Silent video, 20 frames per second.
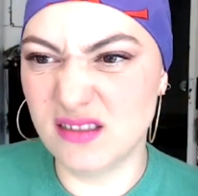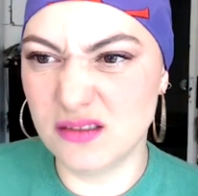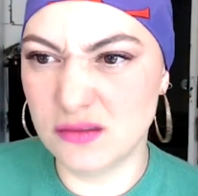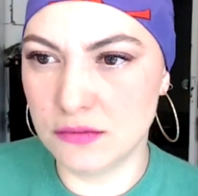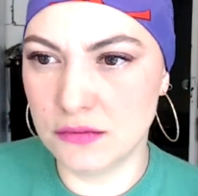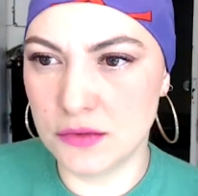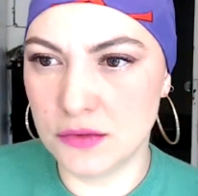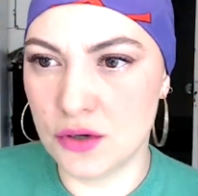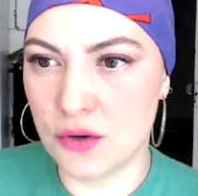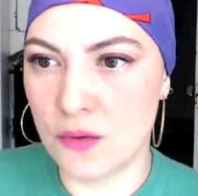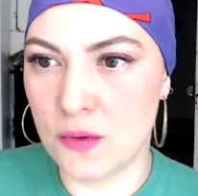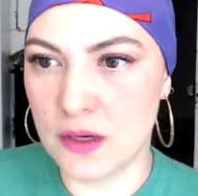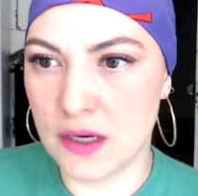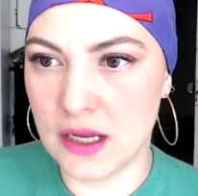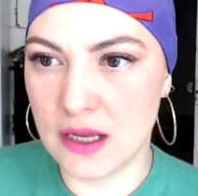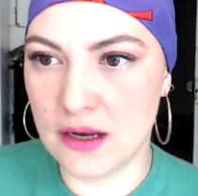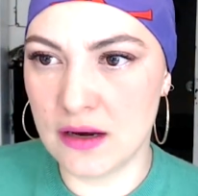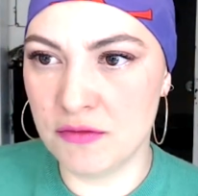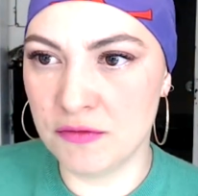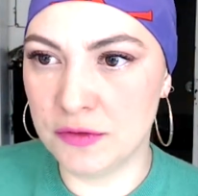we don't want to
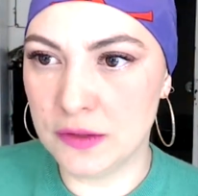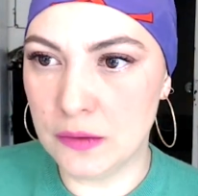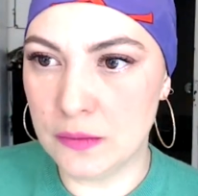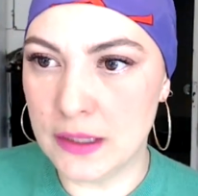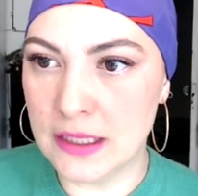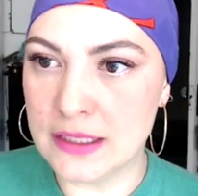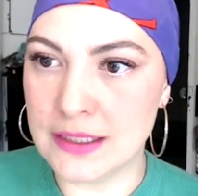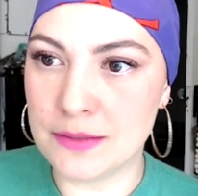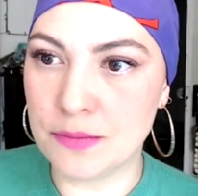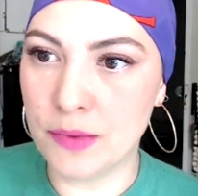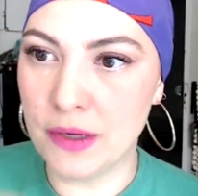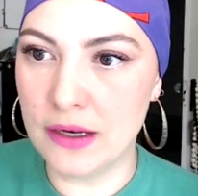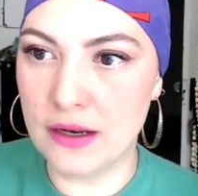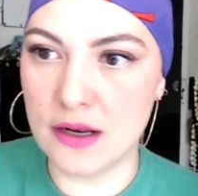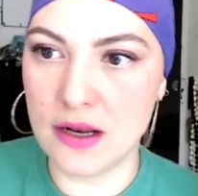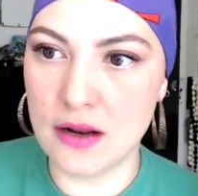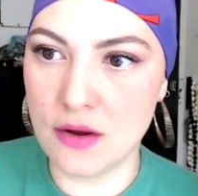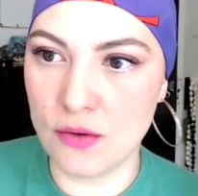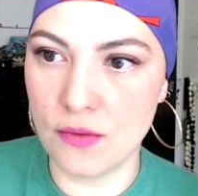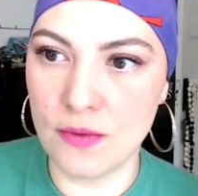get influenced. But
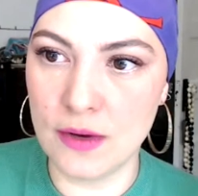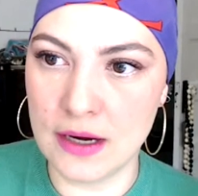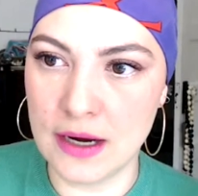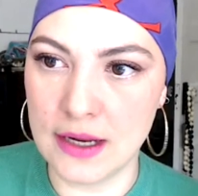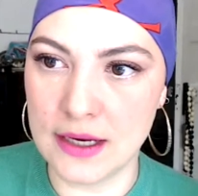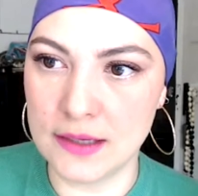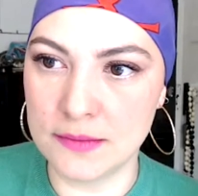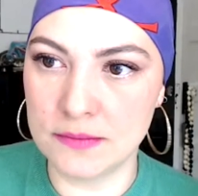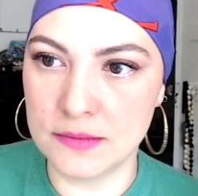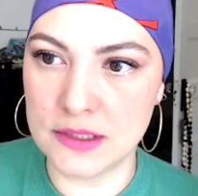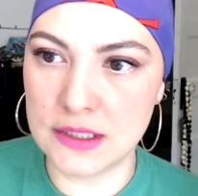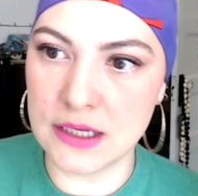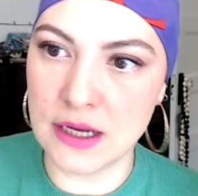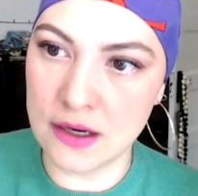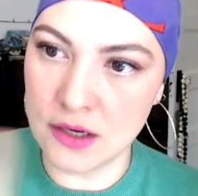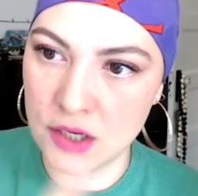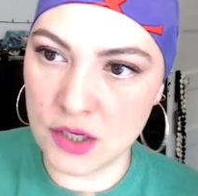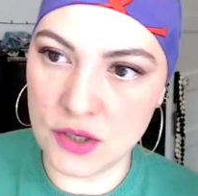when I'm done,